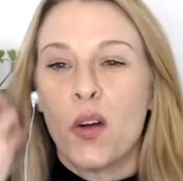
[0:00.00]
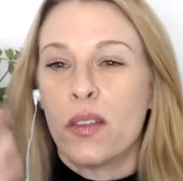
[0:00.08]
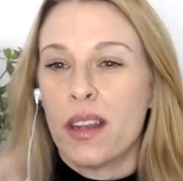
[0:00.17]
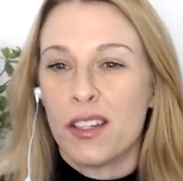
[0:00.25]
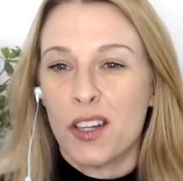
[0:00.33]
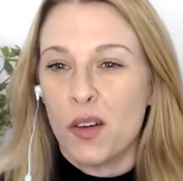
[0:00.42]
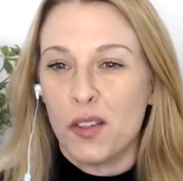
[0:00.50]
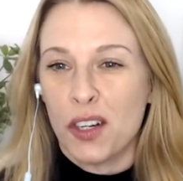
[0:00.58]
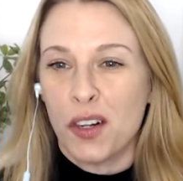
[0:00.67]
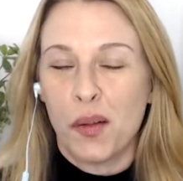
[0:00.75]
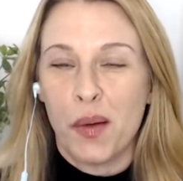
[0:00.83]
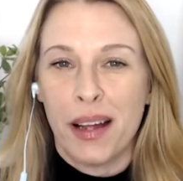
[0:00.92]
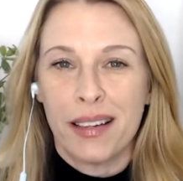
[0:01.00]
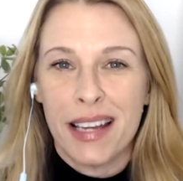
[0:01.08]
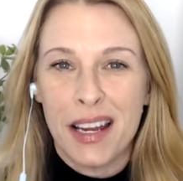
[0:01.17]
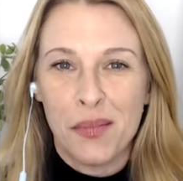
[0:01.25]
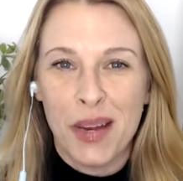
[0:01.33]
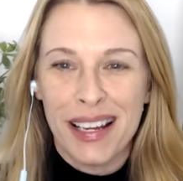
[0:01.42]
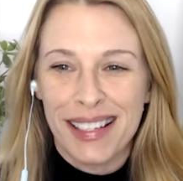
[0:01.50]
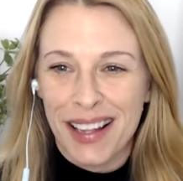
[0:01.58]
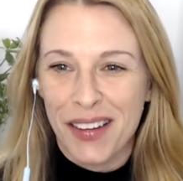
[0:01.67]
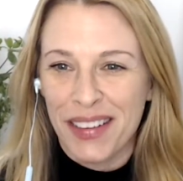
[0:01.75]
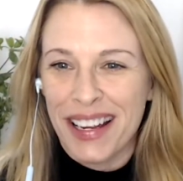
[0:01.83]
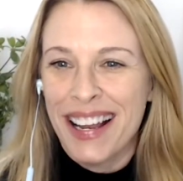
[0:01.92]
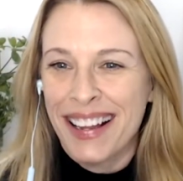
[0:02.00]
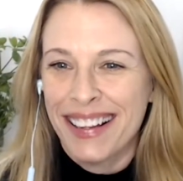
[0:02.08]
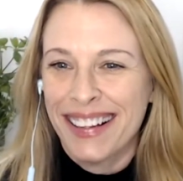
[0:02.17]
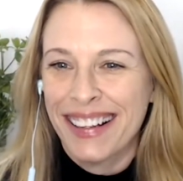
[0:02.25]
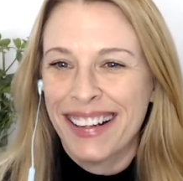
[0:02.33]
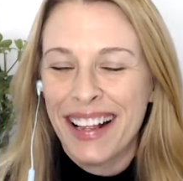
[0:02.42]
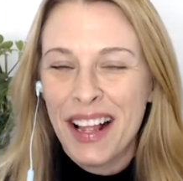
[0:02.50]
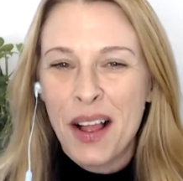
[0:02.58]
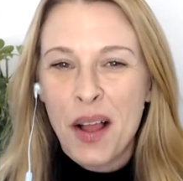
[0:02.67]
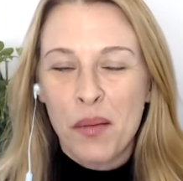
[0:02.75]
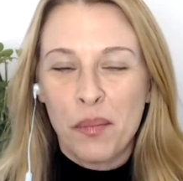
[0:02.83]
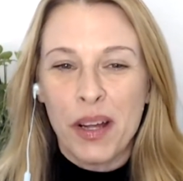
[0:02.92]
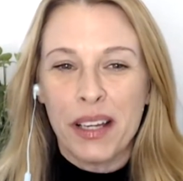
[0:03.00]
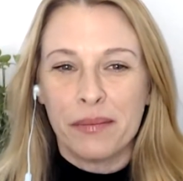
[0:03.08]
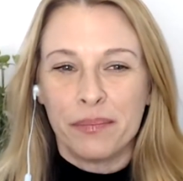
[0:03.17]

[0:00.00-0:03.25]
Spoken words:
and they showed y'all about 10 minutes of it. But